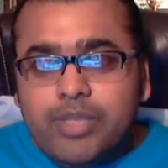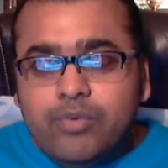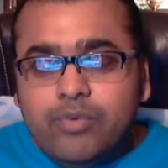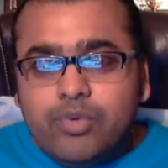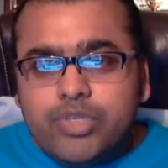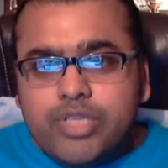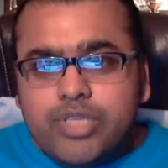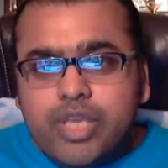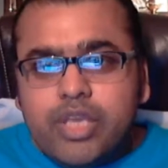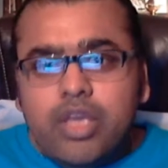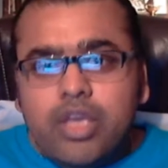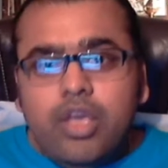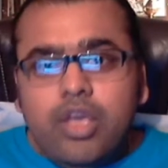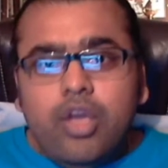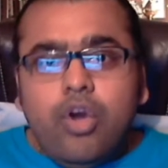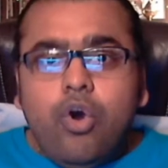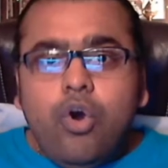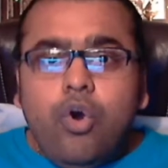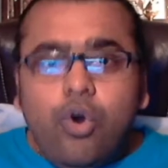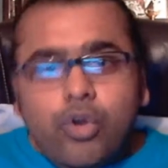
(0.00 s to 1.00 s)
they would say,
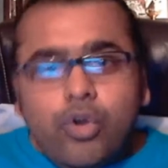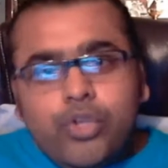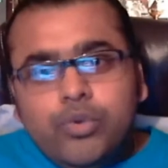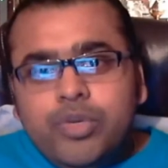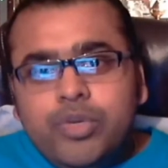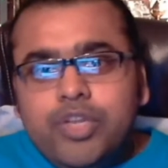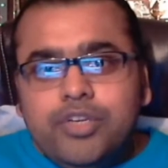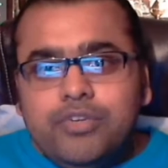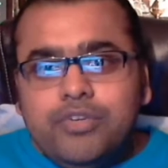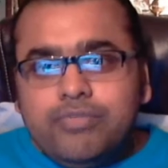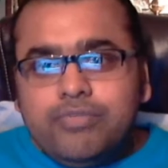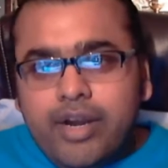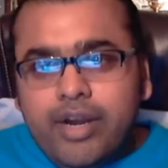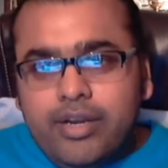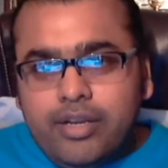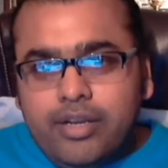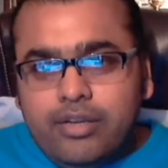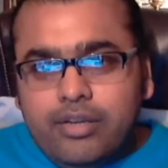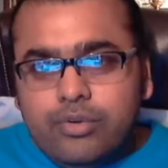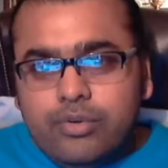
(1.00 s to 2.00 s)
oh, you need to
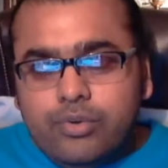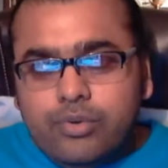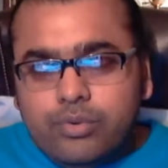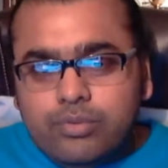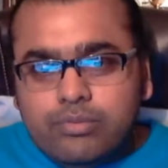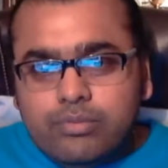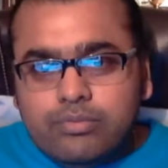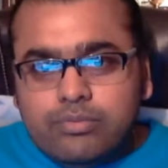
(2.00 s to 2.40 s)
find a guru,